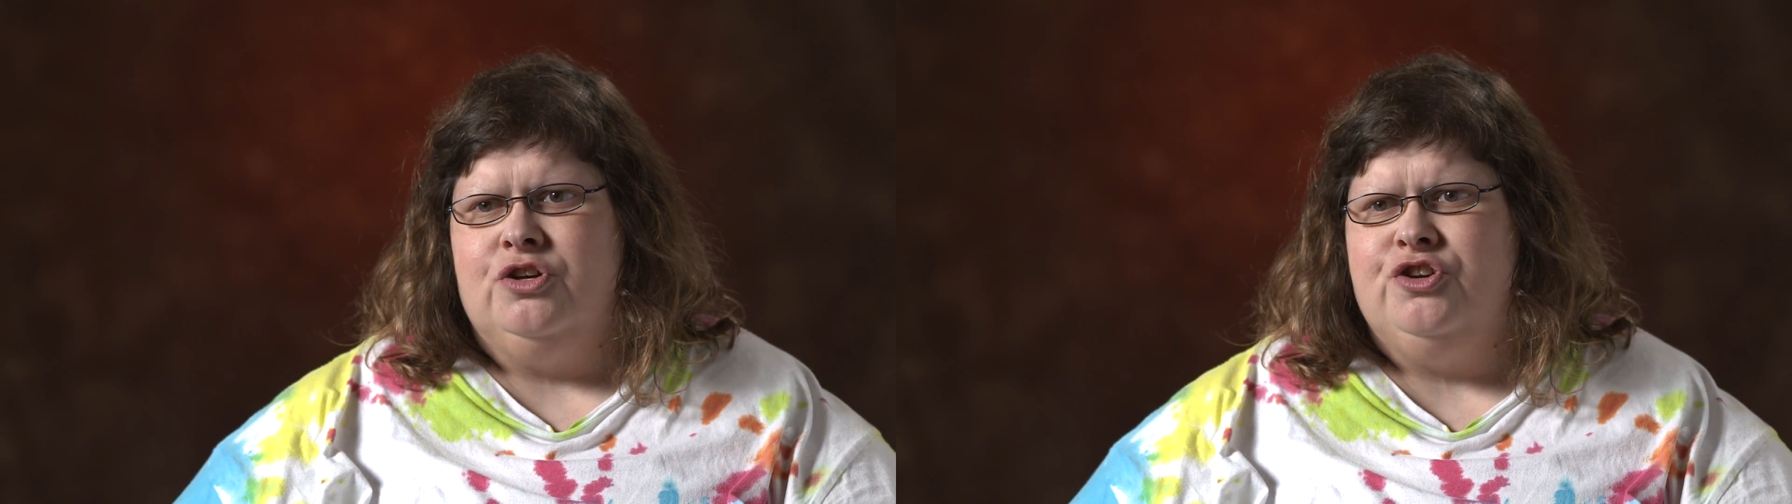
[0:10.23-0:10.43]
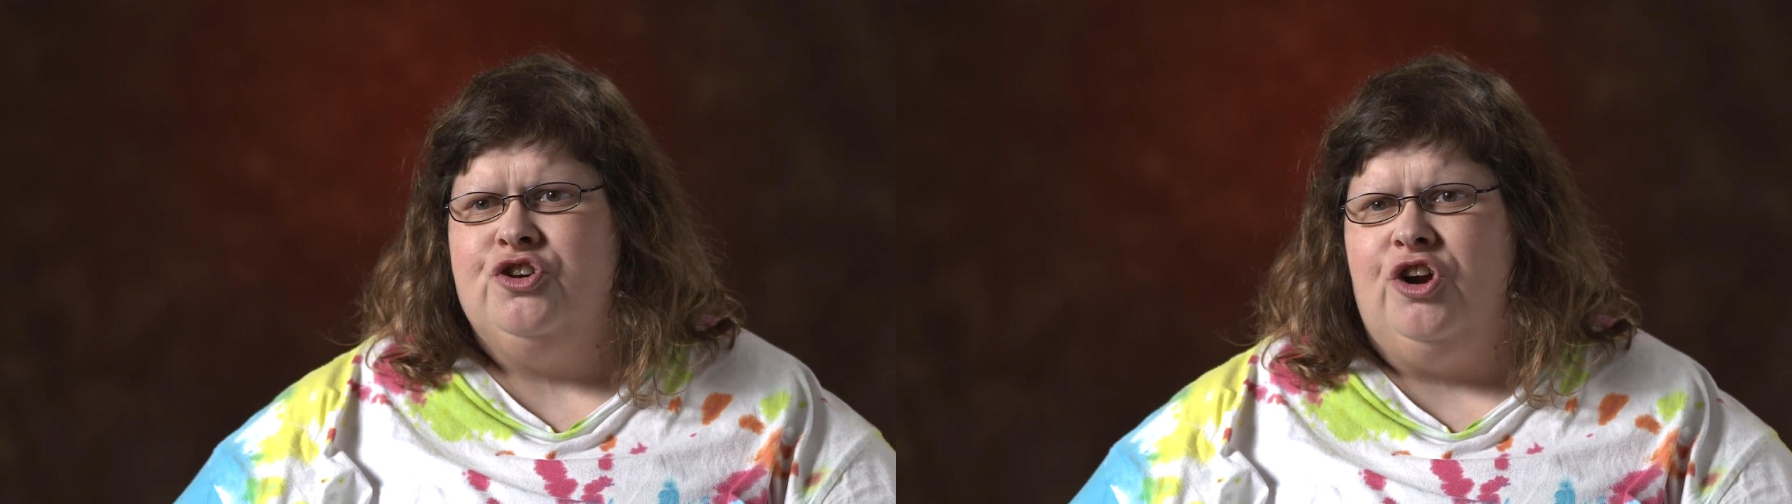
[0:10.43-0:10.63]

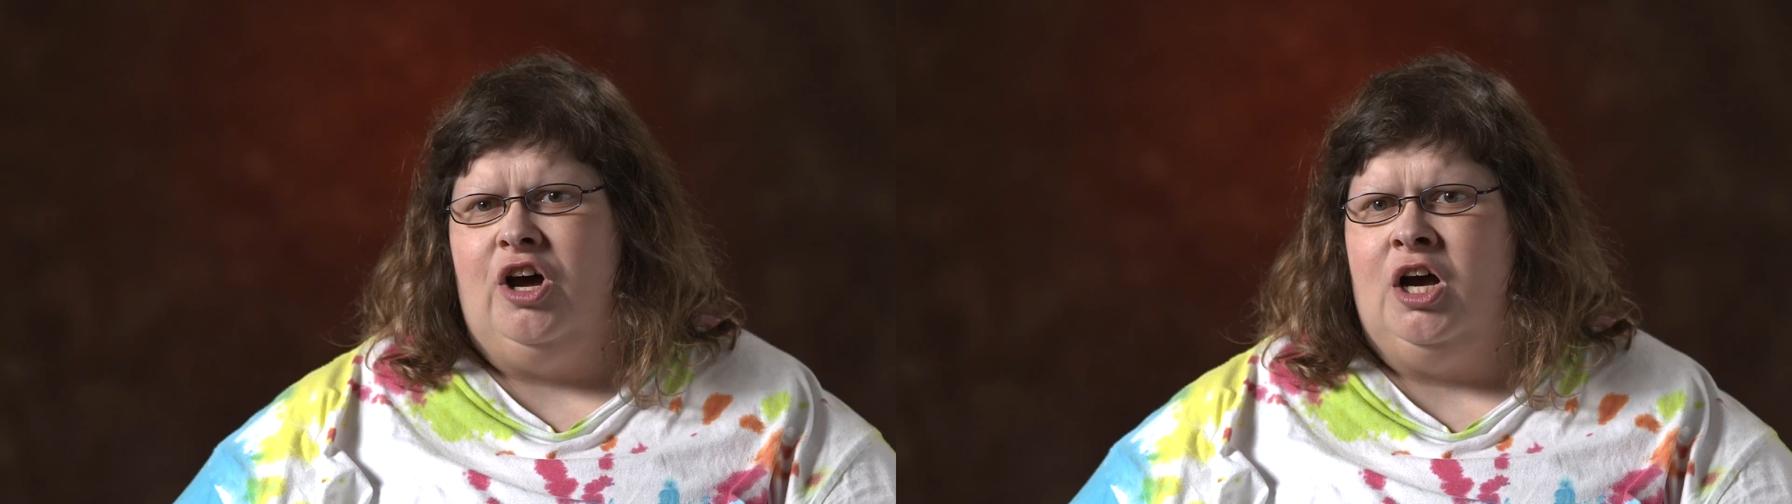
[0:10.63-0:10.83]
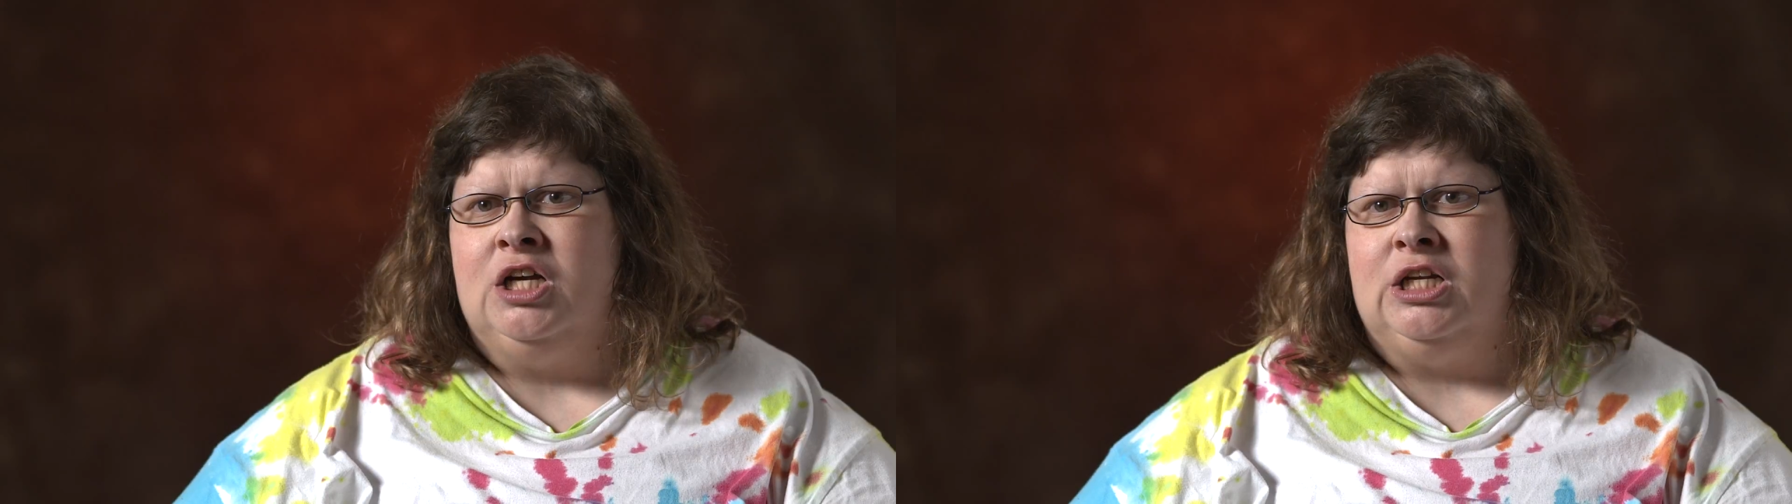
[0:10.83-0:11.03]
you're
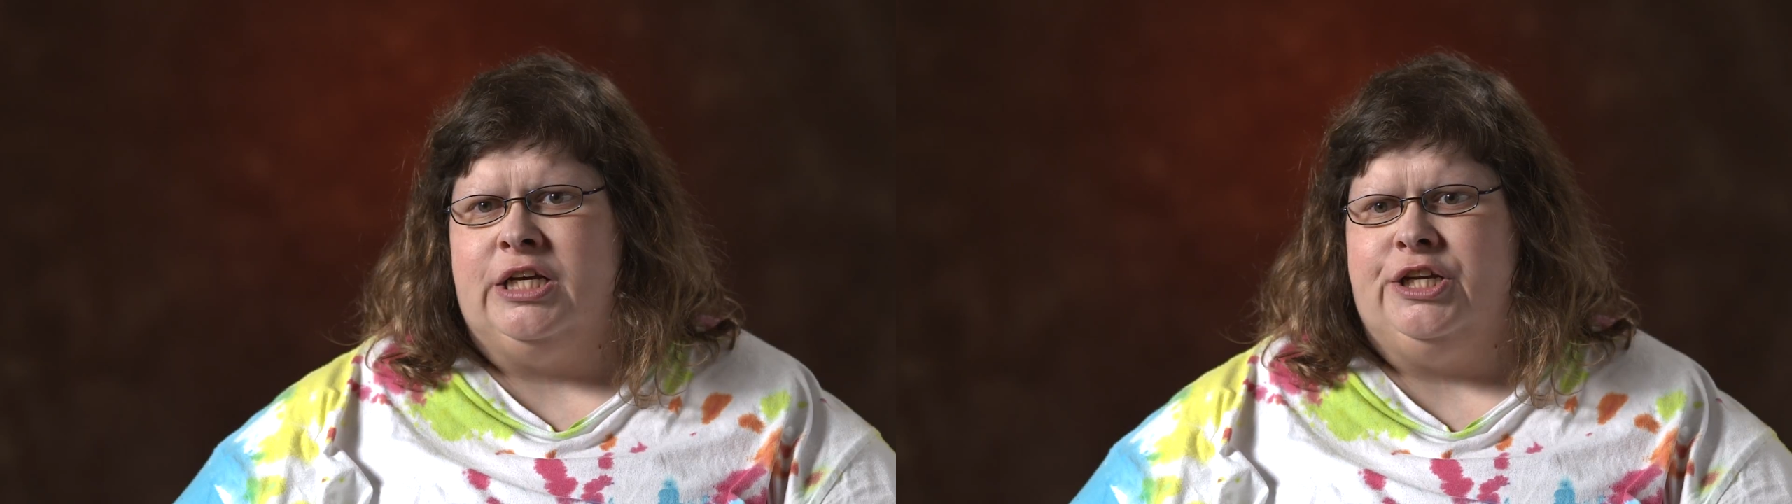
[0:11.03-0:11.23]
ugly.